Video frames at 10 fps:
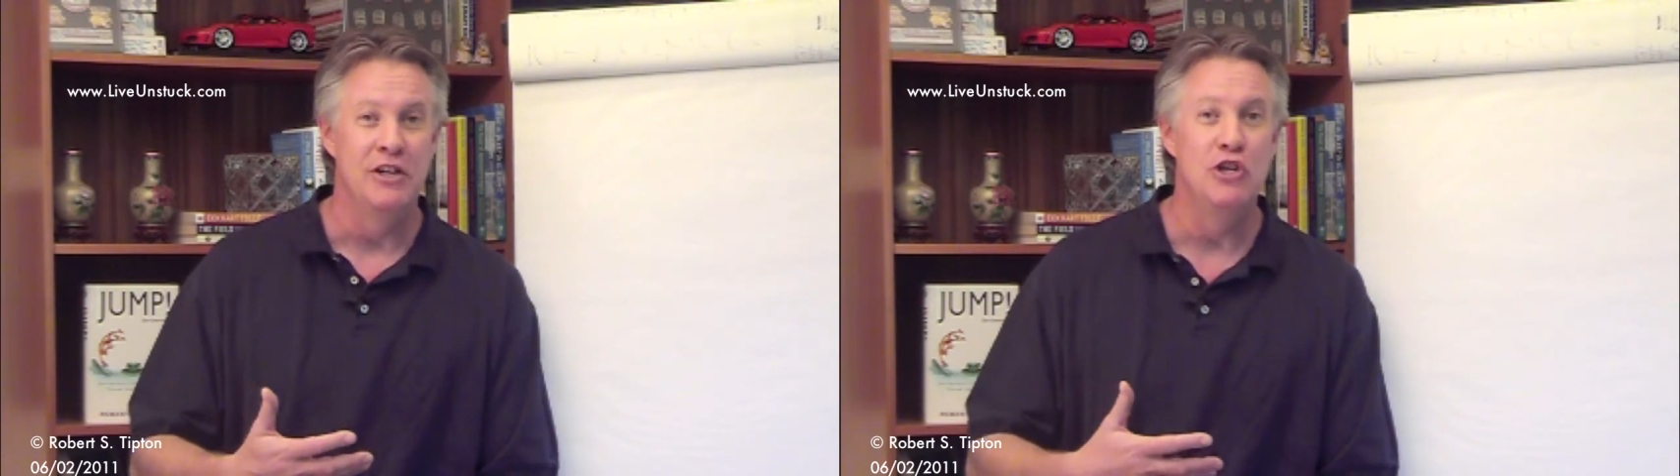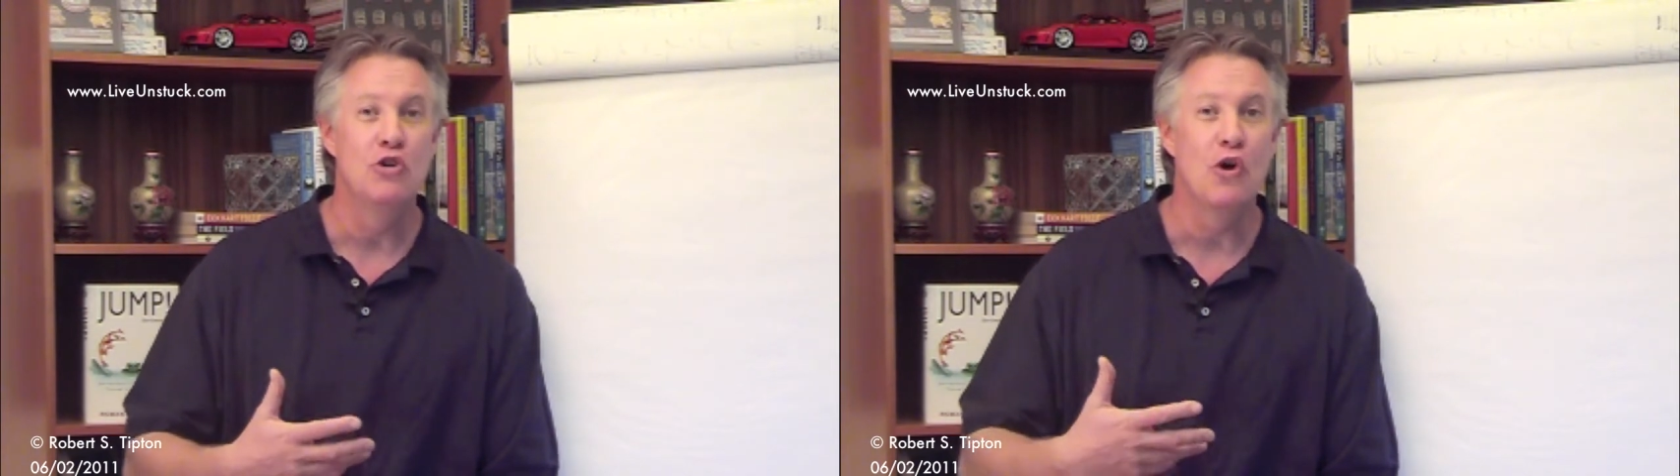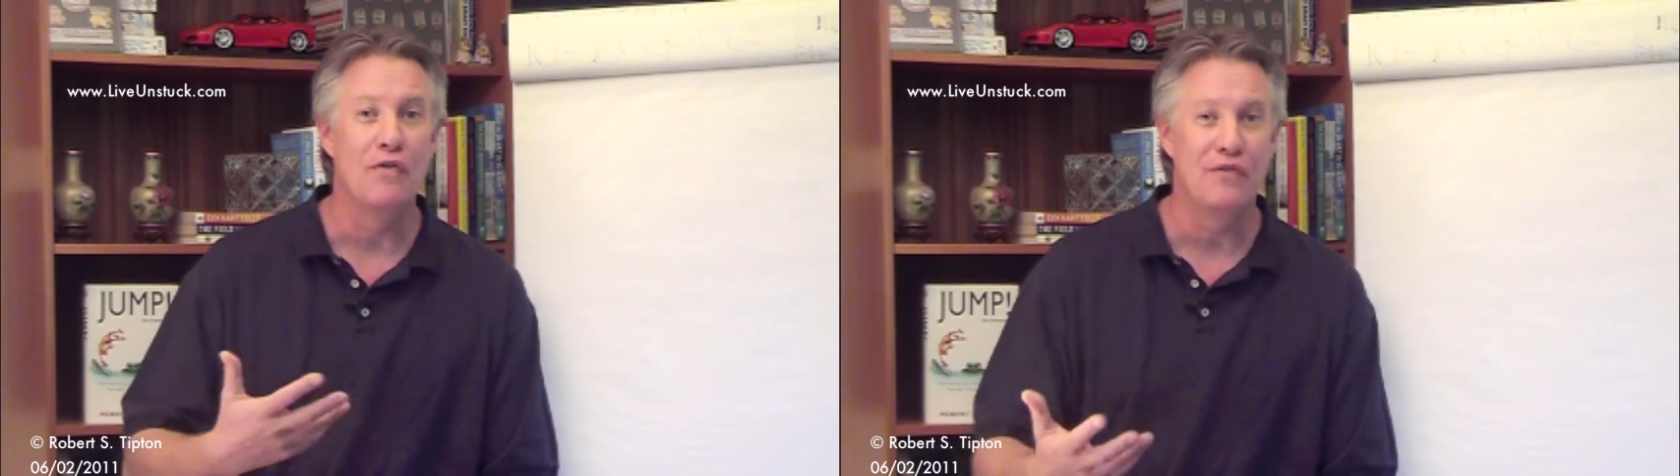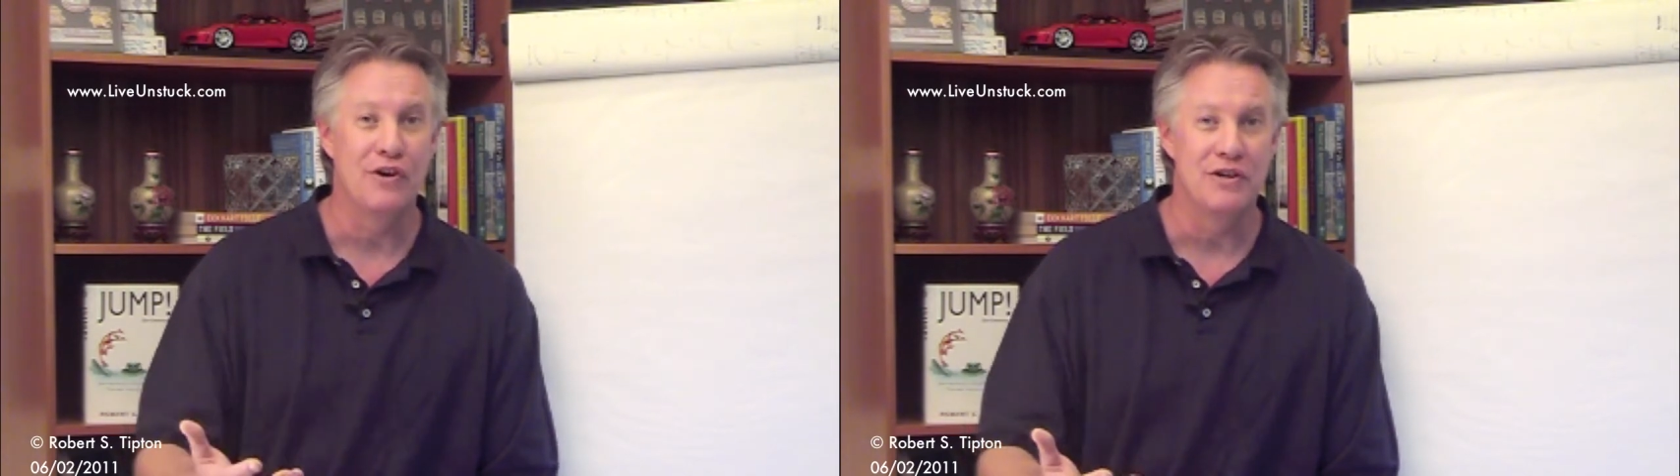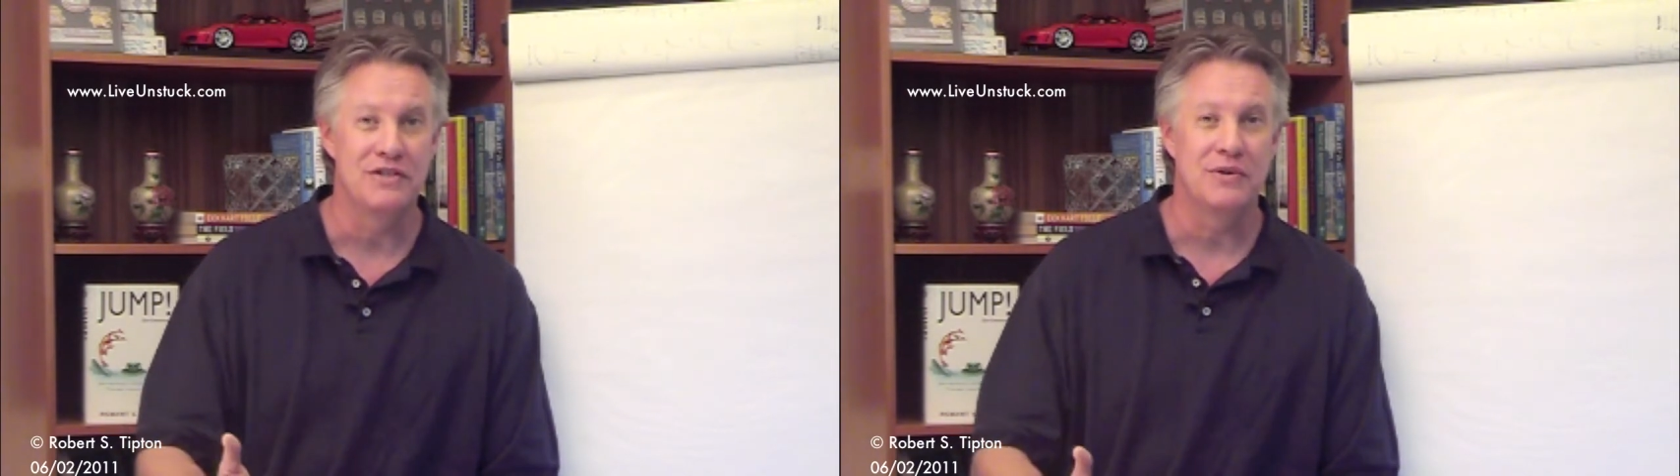you go
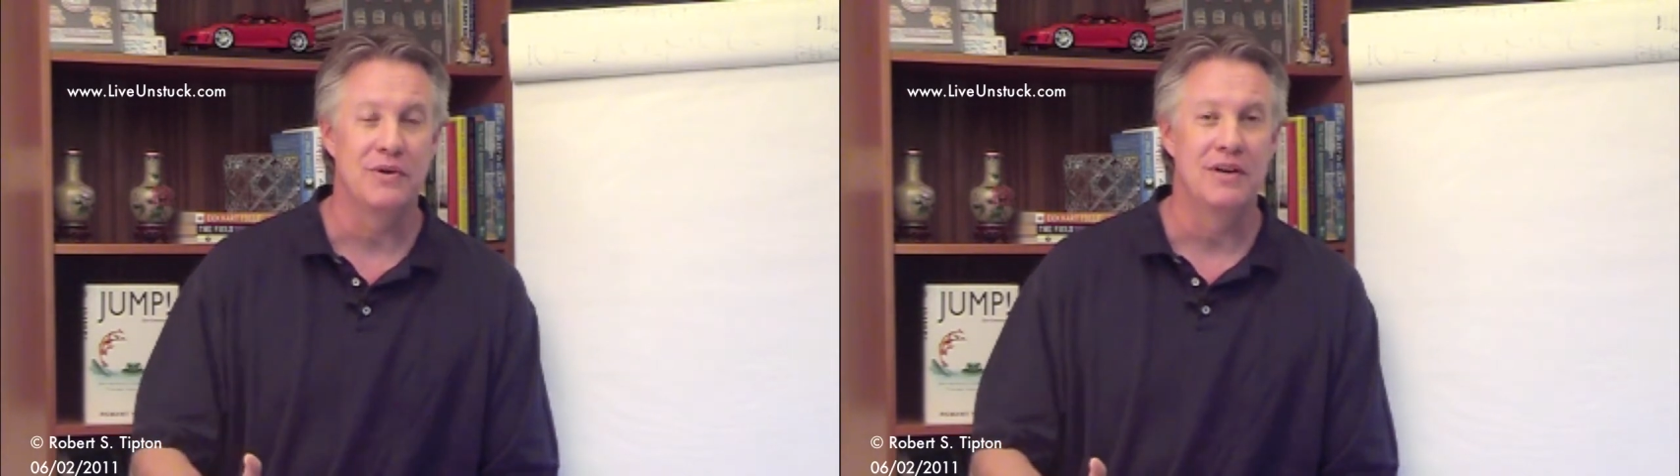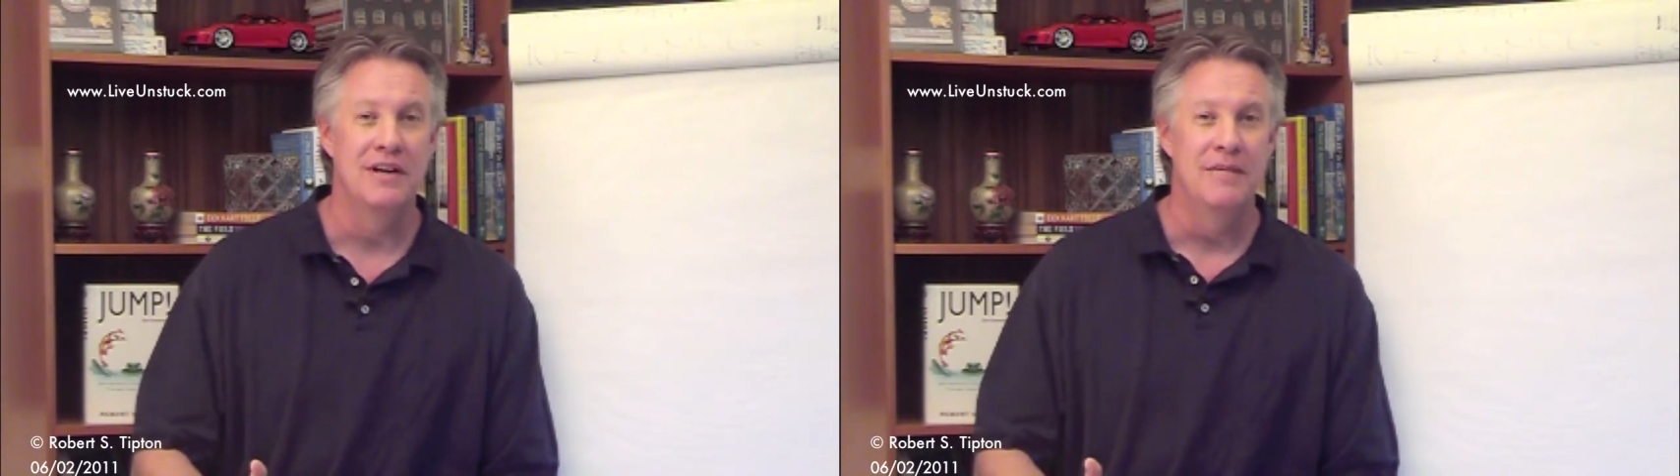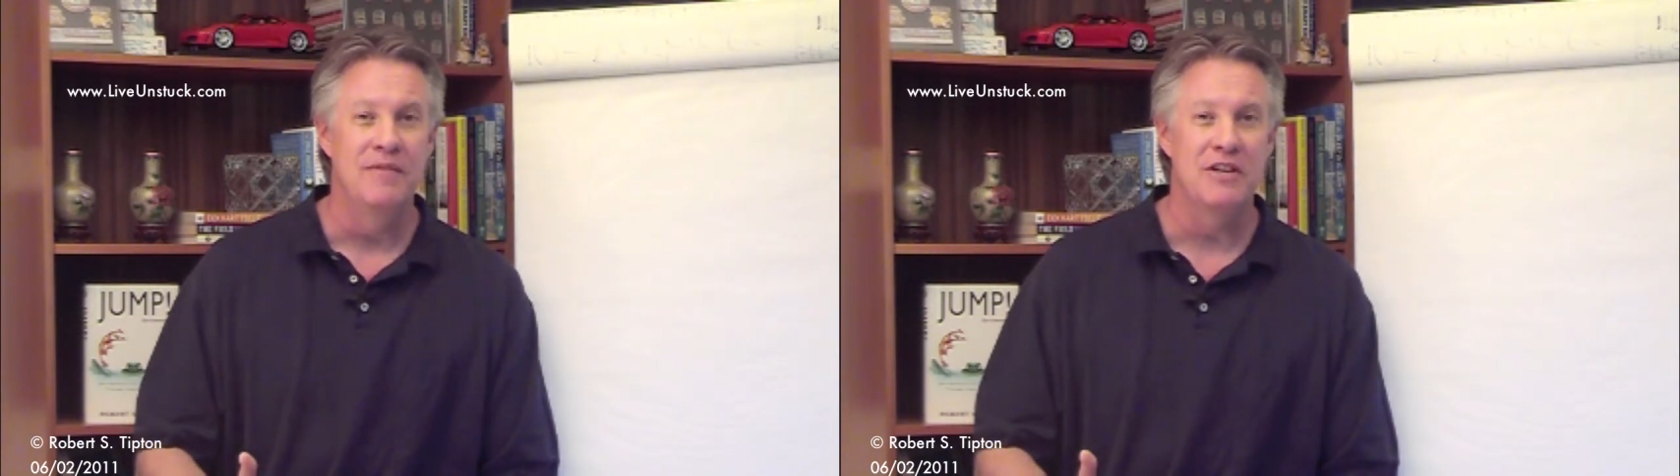first, or